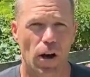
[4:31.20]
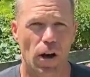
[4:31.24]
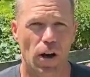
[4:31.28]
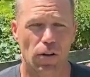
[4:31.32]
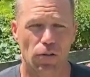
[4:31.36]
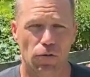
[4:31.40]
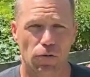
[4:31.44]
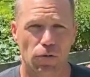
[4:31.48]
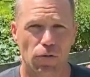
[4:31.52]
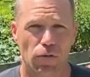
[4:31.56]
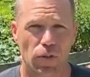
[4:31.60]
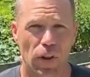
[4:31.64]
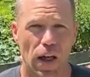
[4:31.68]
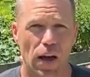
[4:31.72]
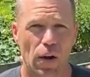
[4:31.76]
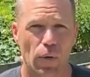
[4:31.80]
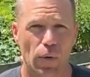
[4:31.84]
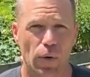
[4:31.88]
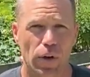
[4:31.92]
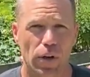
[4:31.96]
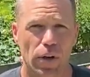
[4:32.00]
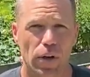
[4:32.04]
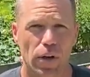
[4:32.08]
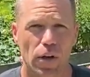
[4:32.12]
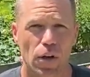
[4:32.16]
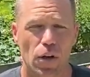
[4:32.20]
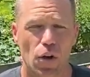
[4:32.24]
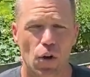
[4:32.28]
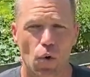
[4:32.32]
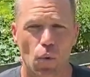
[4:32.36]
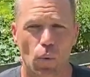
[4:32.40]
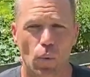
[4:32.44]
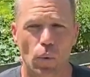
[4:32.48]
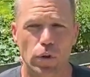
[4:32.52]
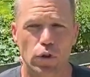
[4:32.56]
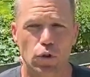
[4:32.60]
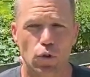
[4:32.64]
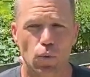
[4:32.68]
flower,
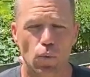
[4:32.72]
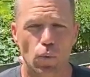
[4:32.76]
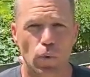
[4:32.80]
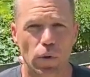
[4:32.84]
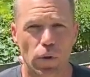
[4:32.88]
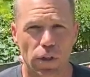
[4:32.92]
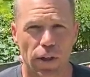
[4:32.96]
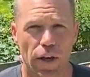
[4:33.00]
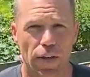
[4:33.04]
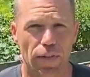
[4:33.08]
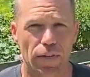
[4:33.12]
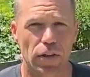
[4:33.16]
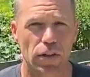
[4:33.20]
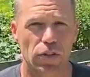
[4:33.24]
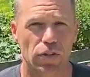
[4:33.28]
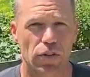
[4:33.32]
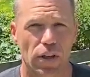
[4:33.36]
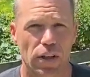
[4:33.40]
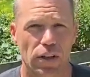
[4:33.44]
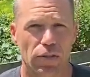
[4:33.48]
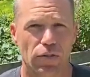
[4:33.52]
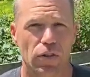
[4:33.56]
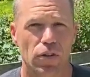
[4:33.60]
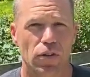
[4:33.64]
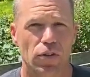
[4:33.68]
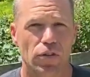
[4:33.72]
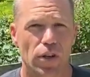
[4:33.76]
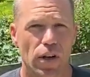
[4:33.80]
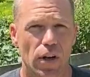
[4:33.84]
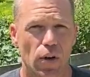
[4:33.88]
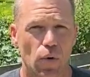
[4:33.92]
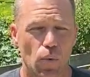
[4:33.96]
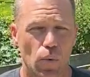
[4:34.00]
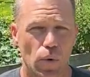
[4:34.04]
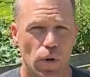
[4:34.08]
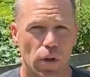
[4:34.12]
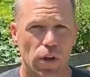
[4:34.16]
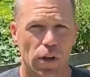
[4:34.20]
which will get these aphids and
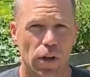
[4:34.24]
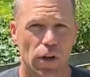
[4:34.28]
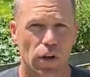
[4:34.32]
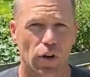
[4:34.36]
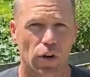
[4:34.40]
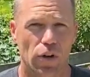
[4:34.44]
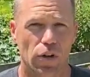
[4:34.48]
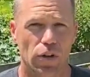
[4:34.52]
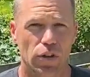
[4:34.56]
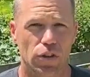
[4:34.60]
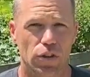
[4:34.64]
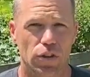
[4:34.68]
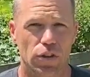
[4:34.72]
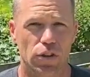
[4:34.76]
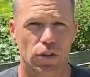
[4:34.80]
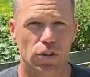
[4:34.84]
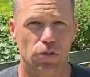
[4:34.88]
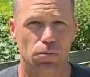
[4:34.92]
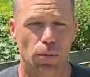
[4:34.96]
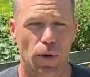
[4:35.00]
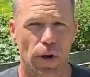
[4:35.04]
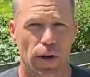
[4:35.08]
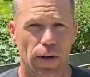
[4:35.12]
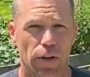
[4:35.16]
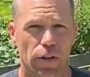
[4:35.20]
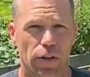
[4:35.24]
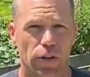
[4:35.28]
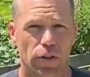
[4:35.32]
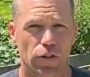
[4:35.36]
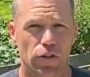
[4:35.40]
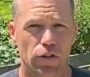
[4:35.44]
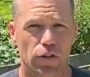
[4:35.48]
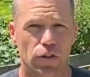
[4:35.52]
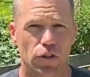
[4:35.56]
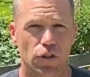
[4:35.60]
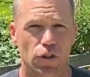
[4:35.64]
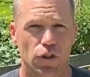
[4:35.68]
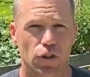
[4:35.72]
it will encourage these predators
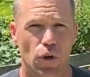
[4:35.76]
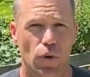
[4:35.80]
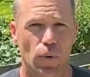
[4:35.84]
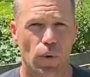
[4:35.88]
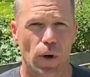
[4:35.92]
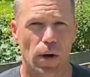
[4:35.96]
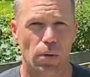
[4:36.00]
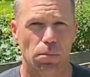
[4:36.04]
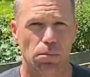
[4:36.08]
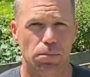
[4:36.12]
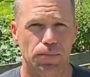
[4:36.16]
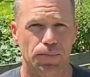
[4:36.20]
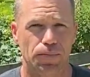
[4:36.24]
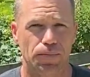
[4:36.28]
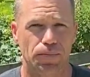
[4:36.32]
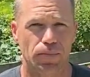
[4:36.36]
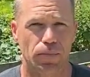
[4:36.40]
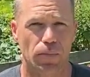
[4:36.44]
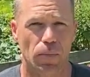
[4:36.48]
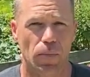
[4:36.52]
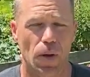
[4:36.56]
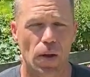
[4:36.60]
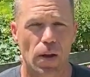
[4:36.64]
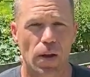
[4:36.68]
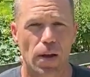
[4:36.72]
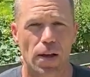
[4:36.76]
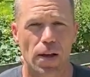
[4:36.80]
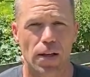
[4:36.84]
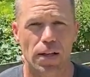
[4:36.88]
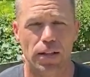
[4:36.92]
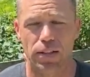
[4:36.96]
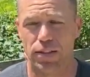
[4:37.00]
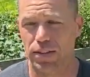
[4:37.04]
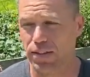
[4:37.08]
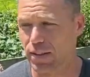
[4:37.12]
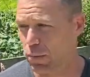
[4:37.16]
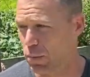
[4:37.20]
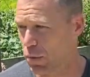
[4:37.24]
to show up.
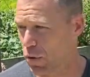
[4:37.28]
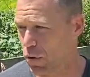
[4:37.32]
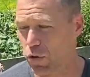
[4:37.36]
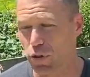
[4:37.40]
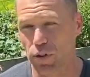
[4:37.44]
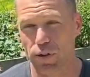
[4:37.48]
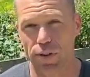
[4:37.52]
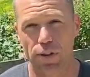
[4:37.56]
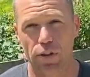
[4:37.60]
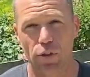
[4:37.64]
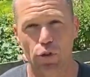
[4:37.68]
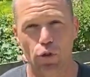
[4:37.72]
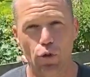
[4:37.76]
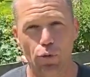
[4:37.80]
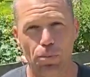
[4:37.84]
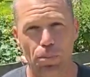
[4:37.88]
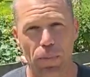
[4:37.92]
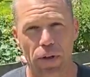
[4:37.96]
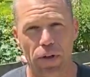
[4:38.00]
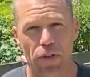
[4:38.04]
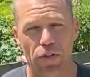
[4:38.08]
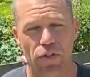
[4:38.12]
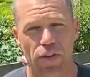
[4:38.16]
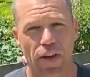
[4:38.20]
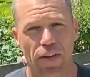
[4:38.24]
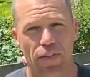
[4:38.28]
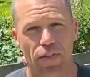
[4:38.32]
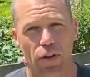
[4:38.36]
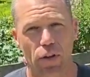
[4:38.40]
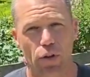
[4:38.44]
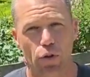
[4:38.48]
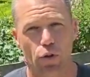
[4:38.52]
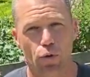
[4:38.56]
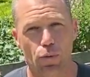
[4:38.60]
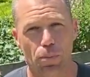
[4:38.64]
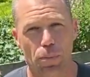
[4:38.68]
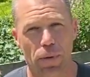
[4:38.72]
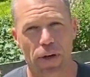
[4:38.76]
Similarly, lupins get the
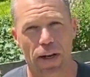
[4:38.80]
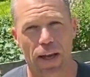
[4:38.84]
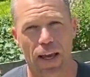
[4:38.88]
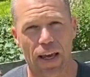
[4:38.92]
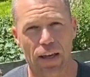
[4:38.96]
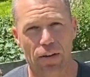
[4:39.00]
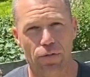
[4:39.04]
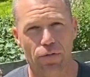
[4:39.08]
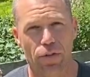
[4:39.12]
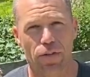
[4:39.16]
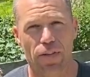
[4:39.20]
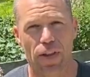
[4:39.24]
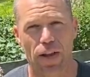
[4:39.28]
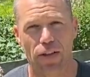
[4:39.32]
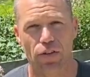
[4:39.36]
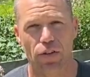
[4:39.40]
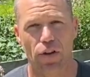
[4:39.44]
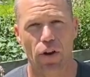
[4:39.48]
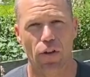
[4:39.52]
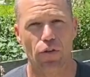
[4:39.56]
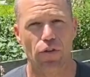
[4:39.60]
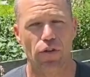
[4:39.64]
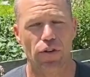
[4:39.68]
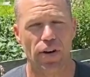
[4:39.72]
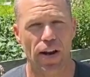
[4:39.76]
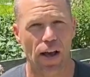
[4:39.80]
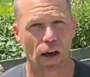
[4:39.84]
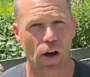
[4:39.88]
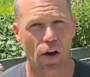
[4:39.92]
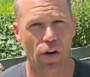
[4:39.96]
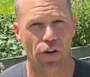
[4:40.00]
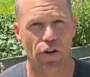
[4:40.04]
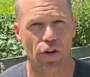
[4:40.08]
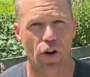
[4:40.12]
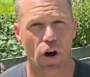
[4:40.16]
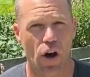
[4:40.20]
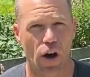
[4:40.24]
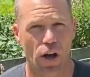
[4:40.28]
lupin aphid. That's another
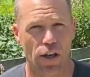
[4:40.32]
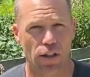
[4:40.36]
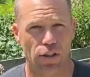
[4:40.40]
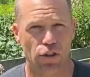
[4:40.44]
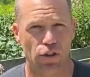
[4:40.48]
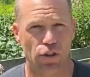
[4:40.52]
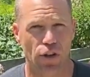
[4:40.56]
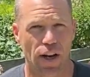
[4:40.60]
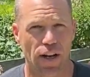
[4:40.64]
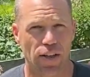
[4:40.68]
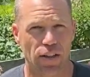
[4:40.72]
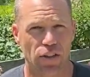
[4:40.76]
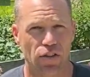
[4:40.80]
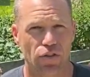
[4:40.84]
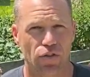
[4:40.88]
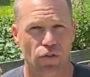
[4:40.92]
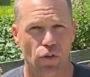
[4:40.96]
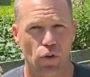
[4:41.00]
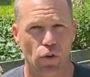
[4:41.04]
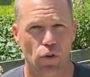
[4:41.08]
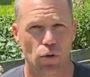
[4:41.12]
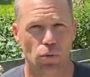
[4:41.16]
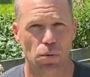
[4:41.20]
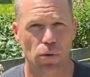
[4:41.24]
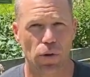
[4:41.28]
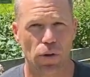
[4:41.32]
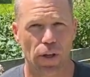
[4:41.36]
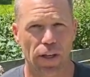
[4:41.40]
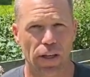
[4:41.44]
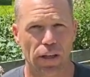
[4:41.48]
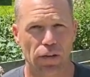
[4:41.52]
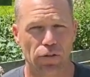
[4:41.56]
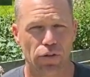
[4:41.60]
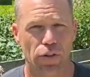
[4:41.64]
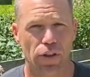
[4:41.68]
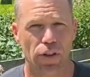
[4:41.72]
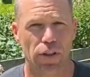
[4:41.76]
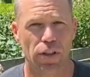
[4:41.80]
non-transferable
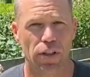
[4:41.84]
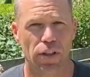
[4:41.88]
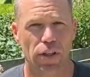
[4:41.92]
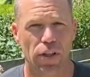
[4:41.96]
aphid.